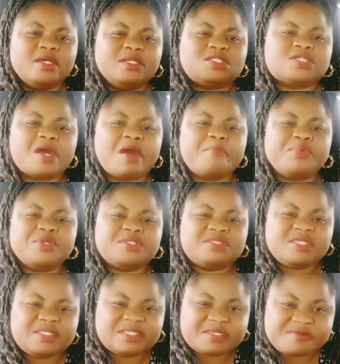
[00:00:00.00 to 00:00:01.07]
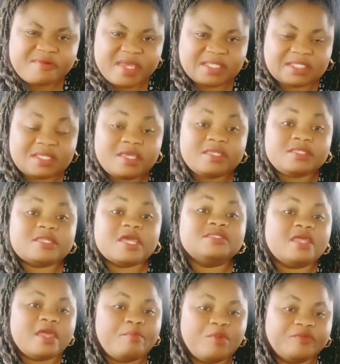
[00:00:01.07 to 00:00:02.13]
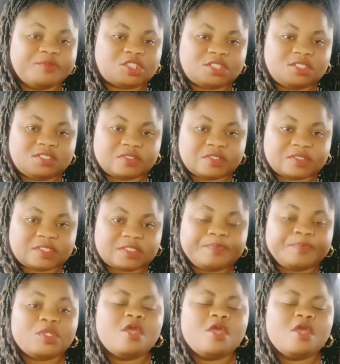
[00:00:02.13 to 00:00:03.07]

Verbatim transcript: shall be disgraced in the name of Jesus.